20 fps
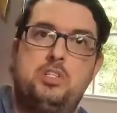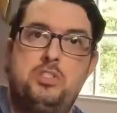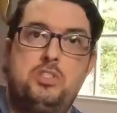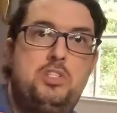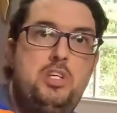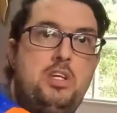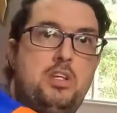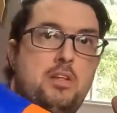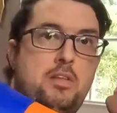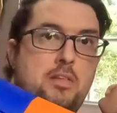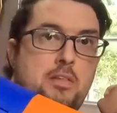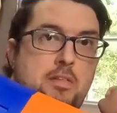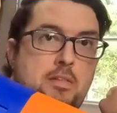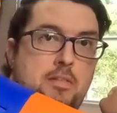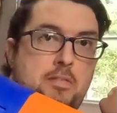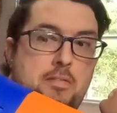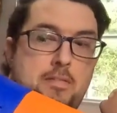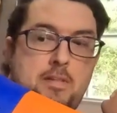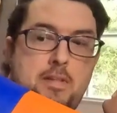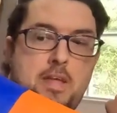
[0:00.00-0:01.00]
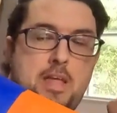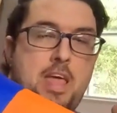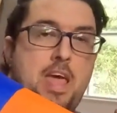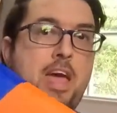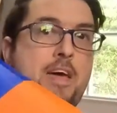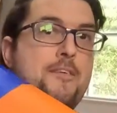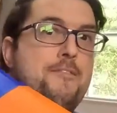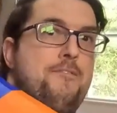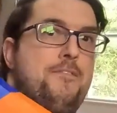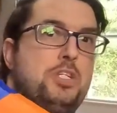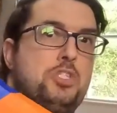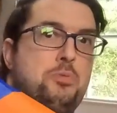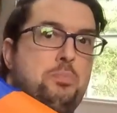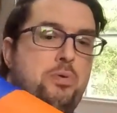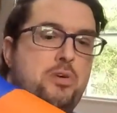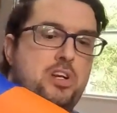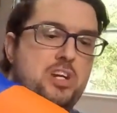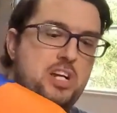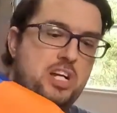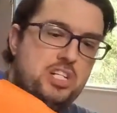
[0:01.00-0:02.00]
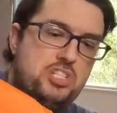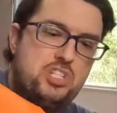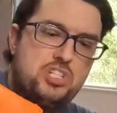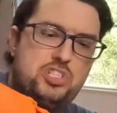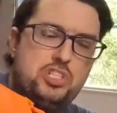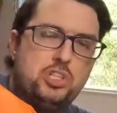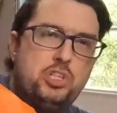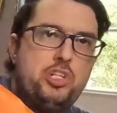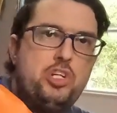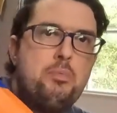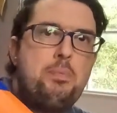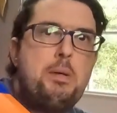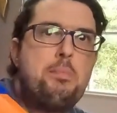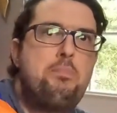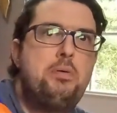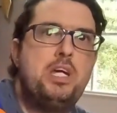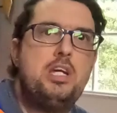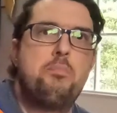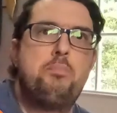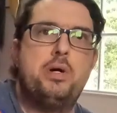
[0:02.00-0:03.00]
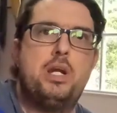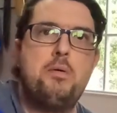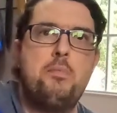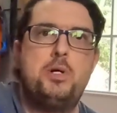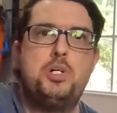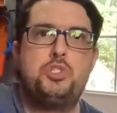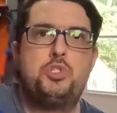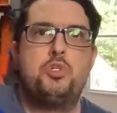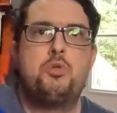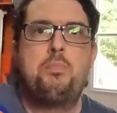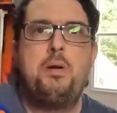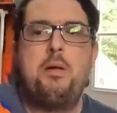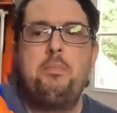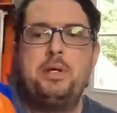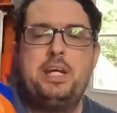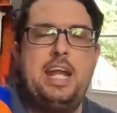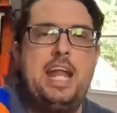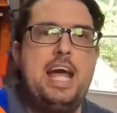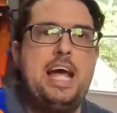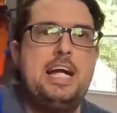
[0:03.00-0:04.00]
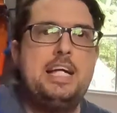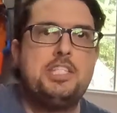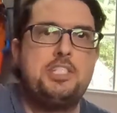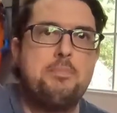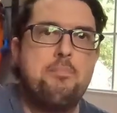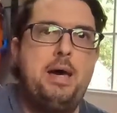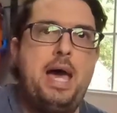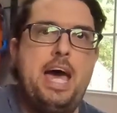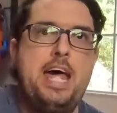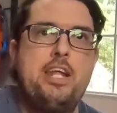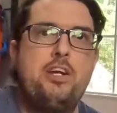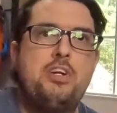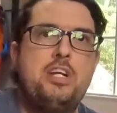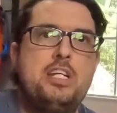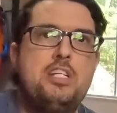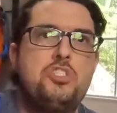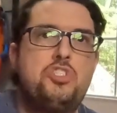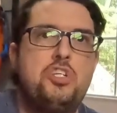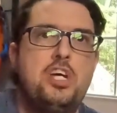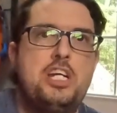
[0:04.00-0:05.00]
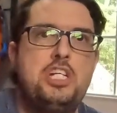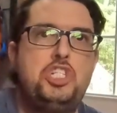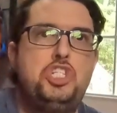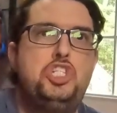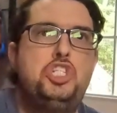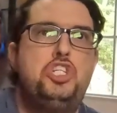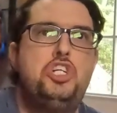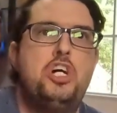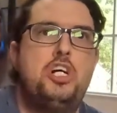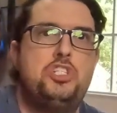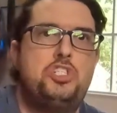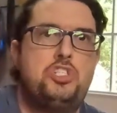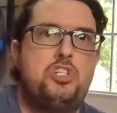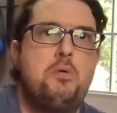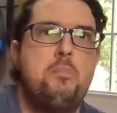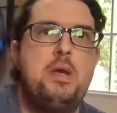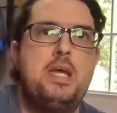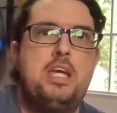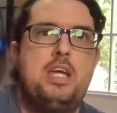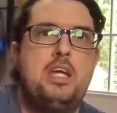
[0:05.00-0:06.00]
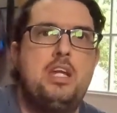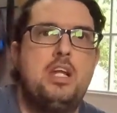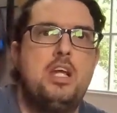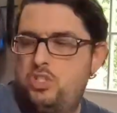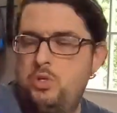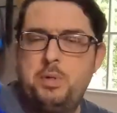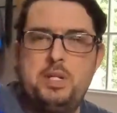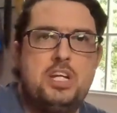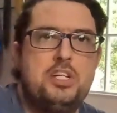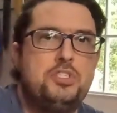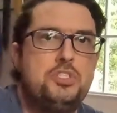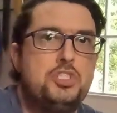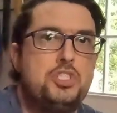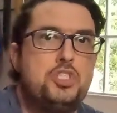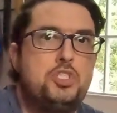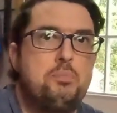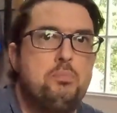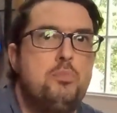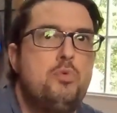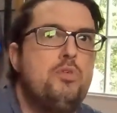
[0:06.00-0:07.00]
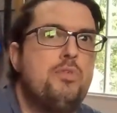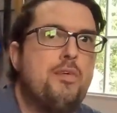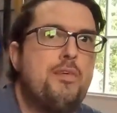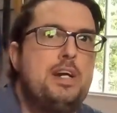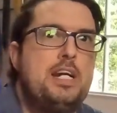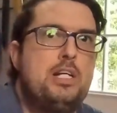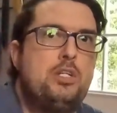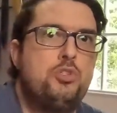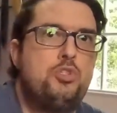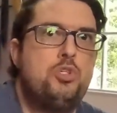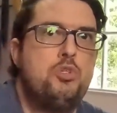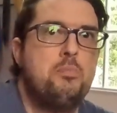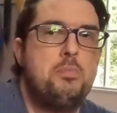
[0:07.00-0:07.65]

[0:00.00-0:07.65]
See? Fits pretty nice. It's a little bit big, but I'm also probably going to add some padding on the inside just to make it so it doesn't move around too